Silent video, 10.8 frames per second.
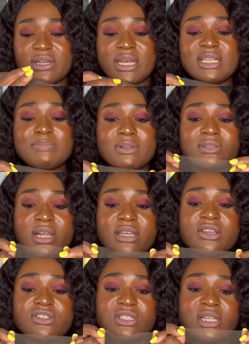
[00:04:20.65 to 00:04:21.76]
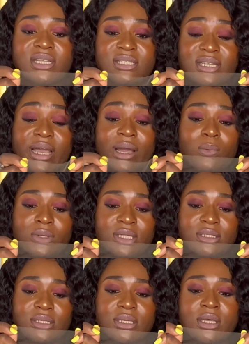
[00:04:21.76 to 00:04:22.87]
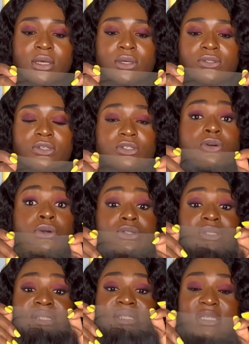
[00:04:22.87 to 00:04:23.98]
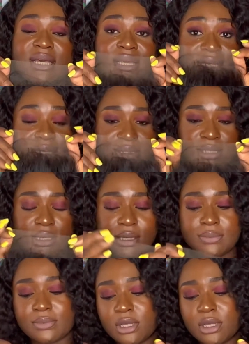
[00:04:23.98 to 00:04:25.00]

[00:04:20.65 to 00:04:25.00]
Like this particular HT lace is higher quality, so it's not going to tear easily,